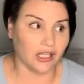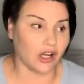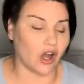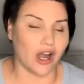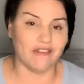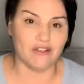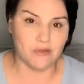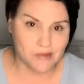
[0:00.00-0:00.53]

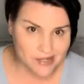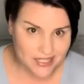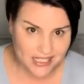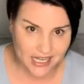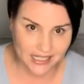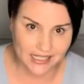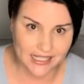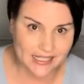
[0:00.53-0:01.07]
I've almost
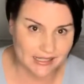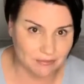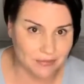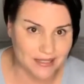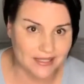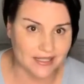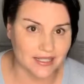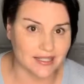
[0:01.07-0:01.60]
10 years in
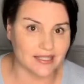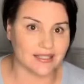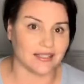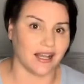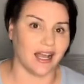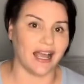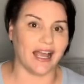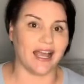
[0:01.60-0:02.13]
business
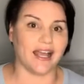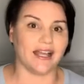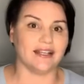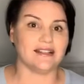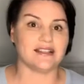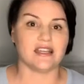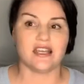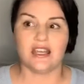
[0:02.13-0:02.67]

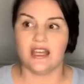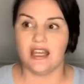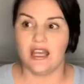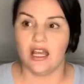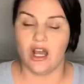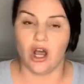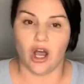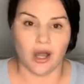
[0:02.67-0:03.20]
and
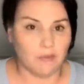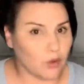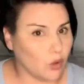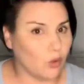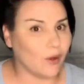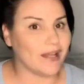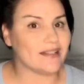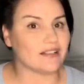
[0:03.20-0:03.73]
I'm
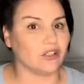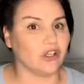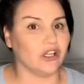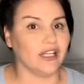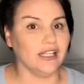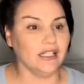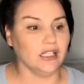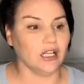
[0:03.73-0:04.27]
always
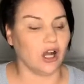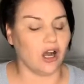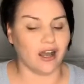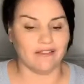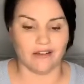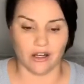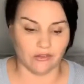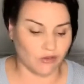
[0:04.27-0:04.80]
learning.
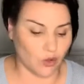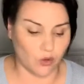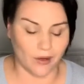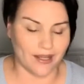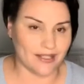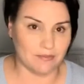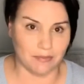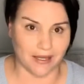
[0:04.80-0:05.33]
I have
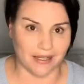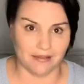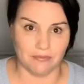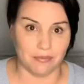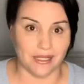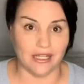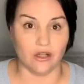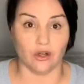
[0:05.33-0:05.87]
always been
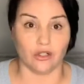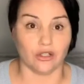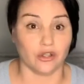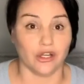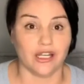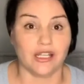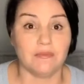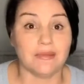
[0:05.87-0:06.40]
big on
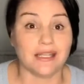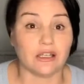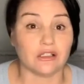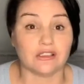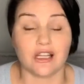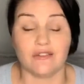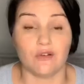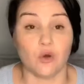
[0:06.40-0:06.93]
learning
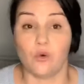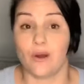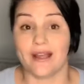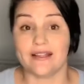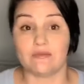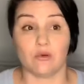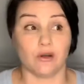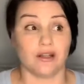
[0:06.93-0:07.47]
because I've
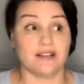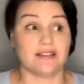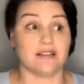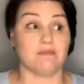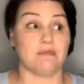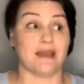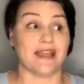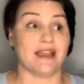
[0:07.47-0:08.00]
always wanted
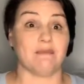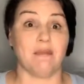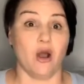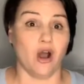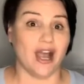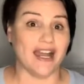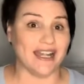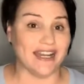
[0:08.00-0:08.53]
to be a
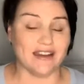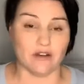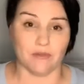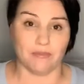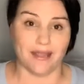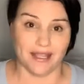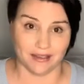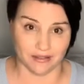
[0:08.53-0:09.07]
pioneer
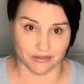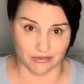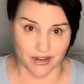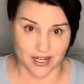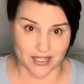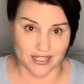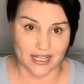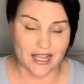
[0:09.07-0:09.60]
and be at the
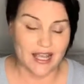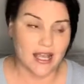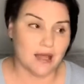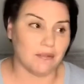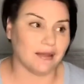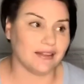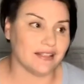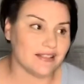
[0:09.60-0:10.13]
front.
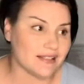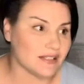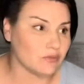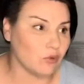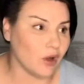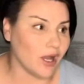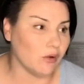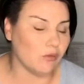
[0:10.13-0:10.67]
But this is
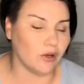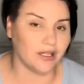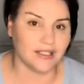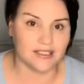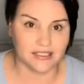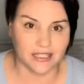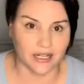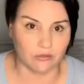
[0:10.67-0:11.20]
why I
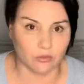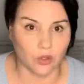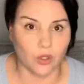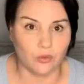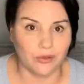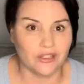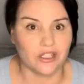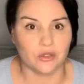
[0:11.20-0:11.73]
wanted to get
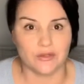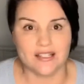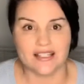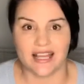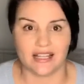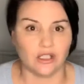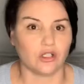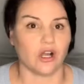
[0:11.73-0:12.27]
raw with you and
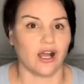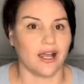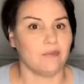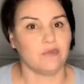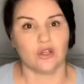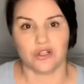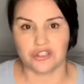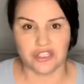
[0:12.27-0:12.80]
say, look,
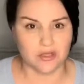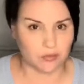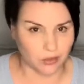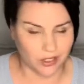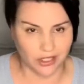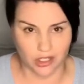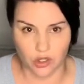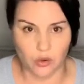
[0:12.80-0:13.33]
I'm not just
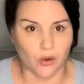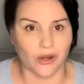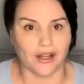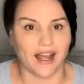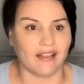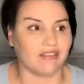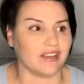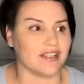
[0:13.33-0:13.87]
putting a quote
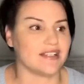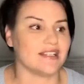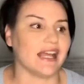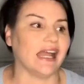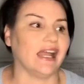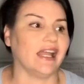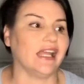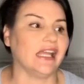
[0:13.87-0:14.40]
out there
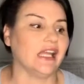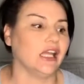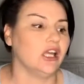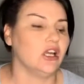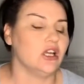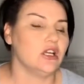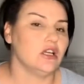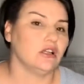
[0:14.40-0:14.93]
saying,
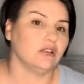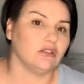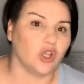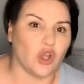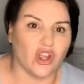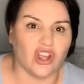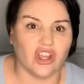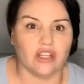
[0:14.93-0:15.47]

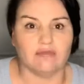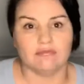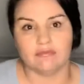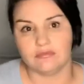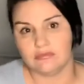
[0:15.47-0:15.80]
learn,